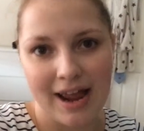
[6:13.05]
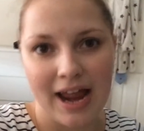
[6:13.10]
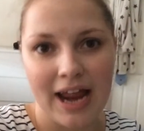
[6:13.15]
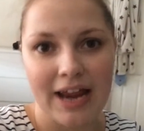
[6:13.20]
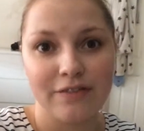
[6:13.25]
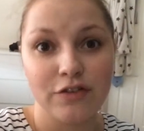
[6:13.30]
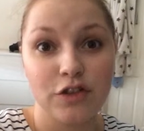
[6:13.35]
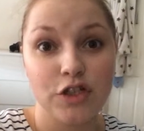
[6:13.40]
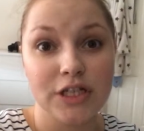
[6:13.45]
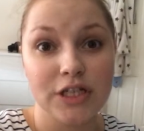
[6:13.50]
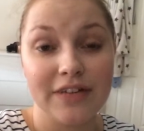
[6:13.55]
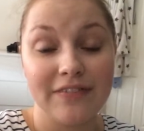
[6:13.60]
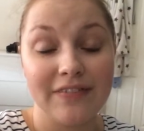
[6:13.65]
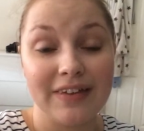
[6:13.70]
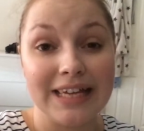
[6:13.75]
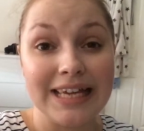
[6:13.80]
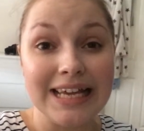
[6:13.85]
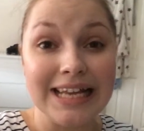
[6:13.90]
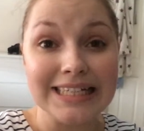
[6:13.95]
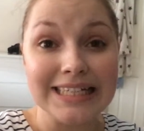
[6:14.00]
I've done it
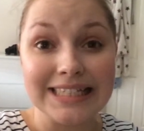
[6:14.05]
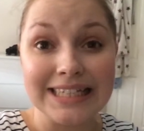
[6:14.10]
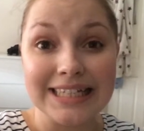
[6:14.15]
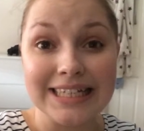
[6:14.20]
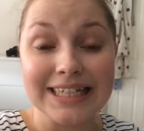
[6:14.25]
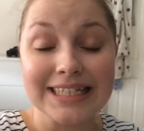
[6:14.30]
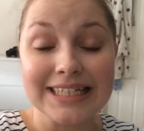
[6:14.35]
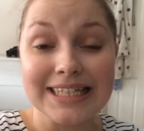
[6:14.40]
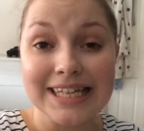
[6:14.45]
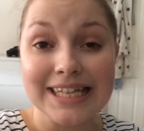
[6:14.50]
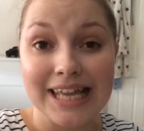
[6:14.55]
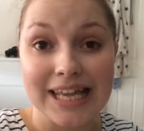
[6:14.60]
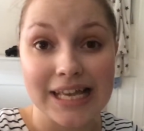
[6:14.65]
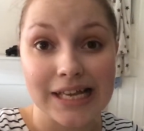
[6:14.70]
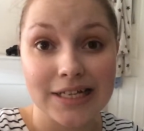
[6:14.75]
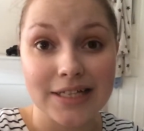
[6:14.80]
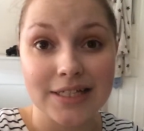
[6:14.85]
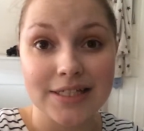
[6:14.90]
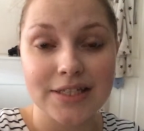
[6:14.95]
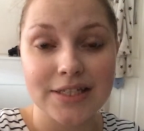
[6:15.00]
for years and years and
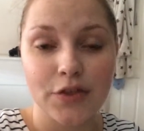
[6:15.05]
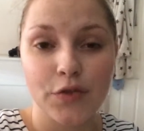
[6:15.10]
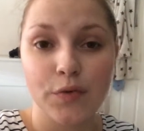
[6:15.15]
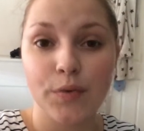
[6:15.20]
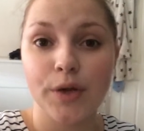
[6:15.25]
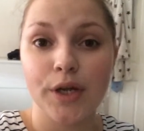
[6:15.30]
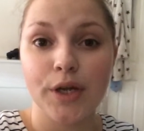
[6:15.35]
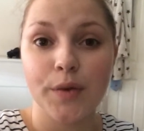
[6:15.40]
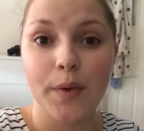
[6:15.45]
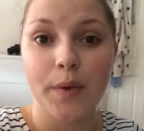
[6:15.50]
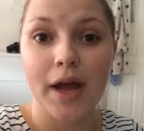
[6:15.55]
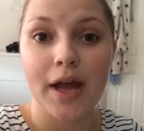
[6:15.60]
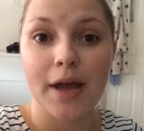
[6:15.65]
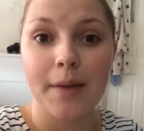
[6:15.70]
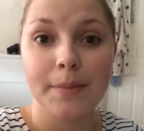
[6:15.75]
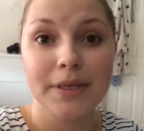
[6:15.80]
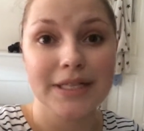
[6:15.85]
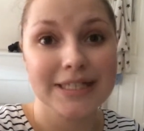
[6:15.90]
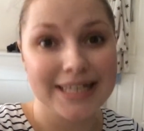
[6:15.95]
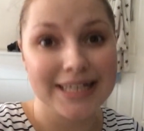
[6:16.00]
years through
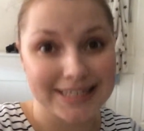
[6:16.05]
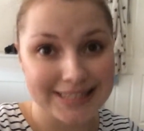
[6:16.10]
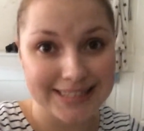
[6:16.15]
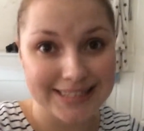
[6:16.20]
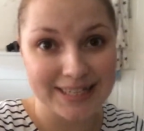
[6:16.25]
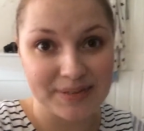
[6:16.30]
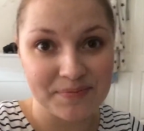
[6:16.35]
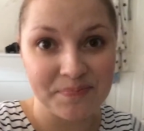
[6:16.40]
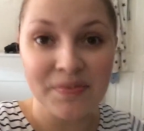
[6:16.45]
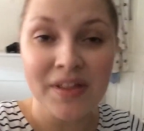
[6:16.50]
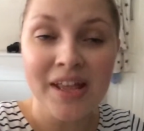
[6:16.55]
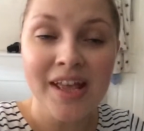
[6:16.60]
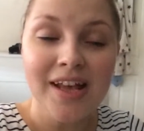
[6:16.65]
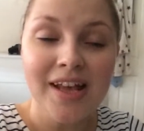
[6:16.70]
um, dancing.